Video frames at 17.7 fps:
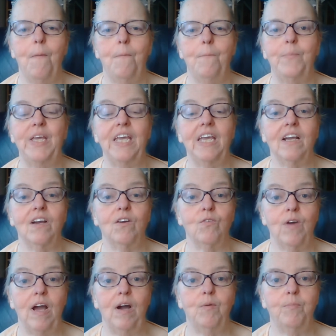being
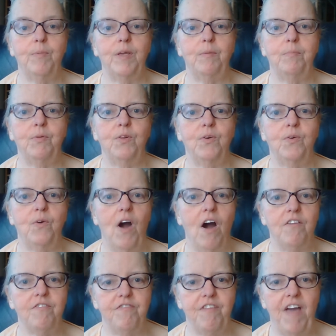around people who
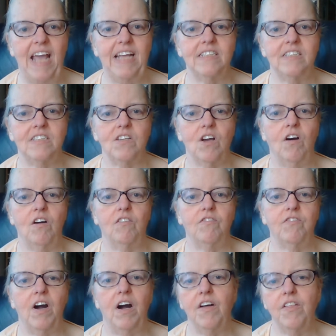are fans
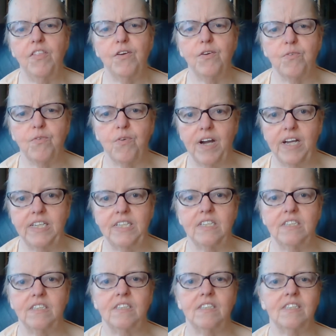of other writers,